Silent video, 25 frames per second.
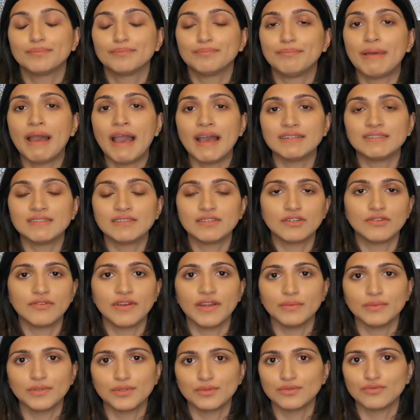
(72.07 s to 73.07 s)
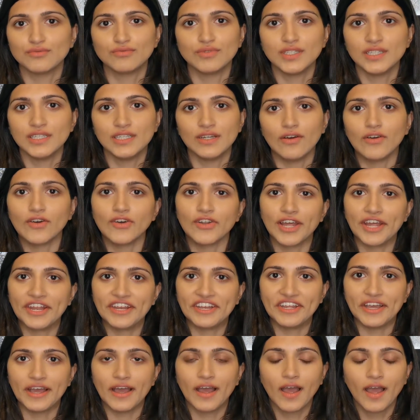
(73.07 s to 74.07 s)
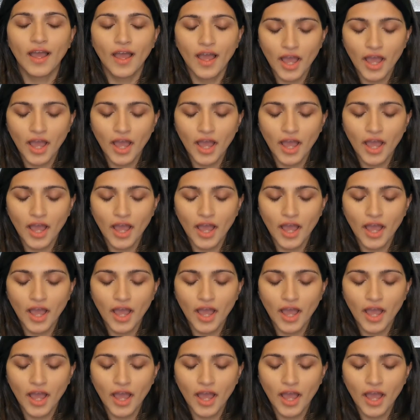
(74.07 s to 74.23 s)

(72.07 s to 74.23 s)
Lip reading: pester it, which was really not a good idea.